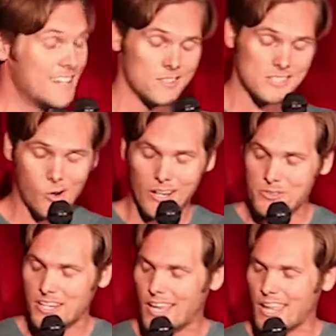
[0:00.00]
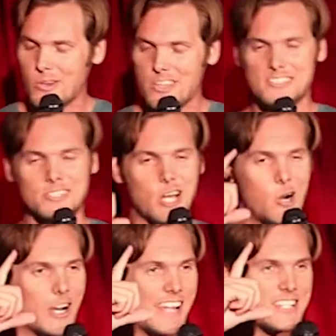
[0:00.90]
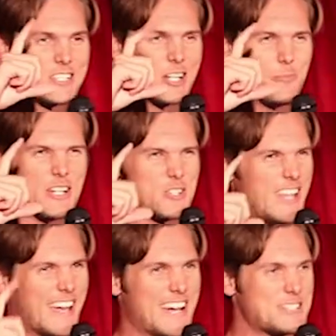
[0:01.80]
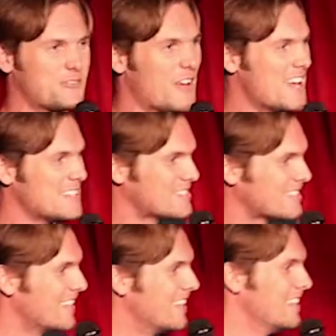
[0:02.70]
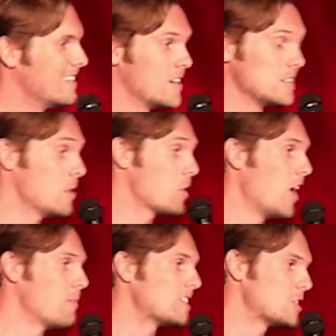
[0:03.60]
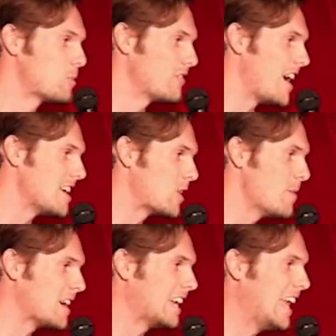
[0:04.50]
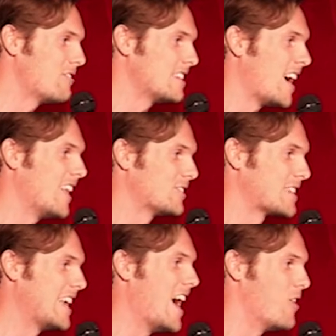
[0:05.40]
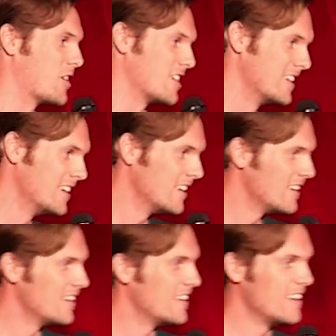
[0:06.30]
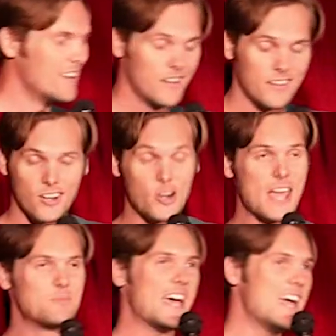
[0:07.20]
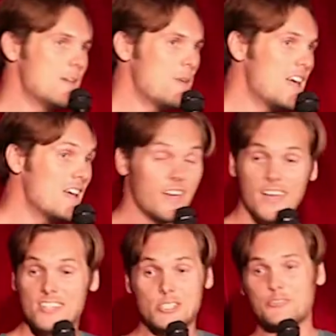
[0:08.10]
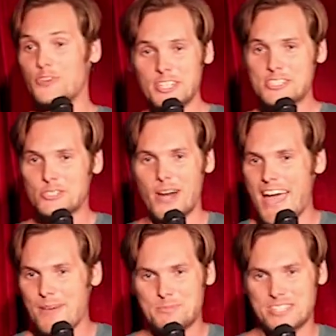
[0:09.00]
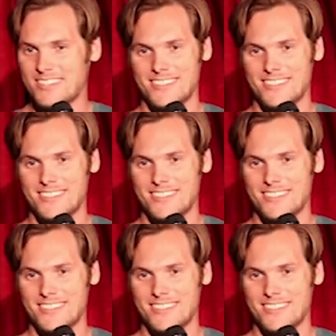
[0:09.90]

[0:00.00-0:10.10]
I was like, no, I don't think I like where this is going. I just took a picture of that guy's face. I was like, I'm calling my supervisor. I make $11 an hour. Her name's Amy. She's fully strapped.